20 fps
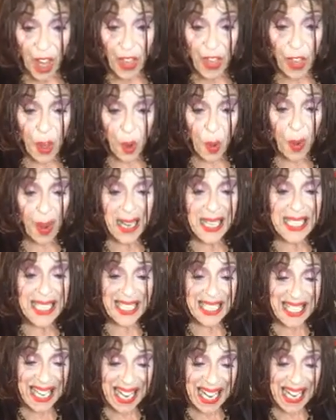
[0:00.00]
Though I
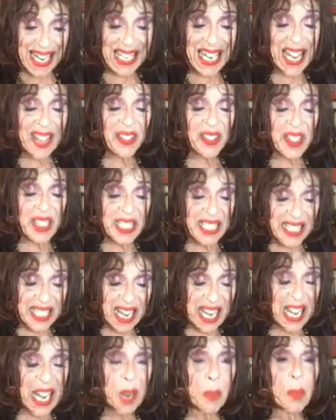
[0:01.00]
stayed at the
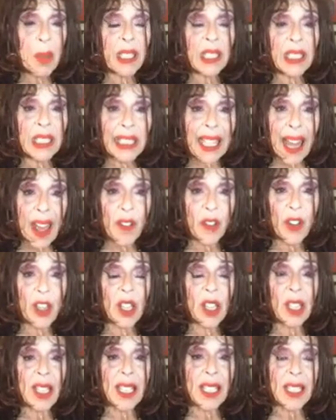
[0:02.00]
same
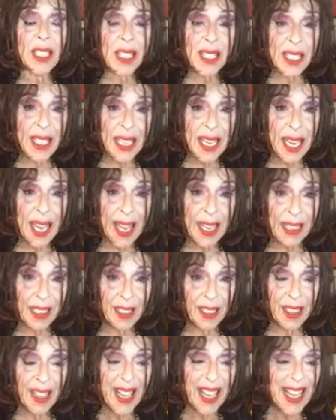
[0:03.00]
level in
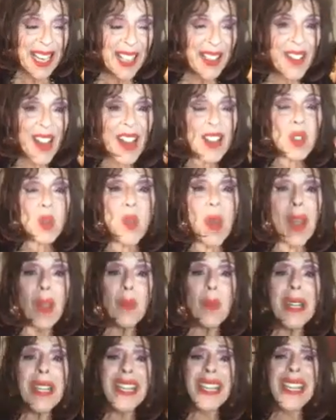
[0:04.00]
Seattle. That's why we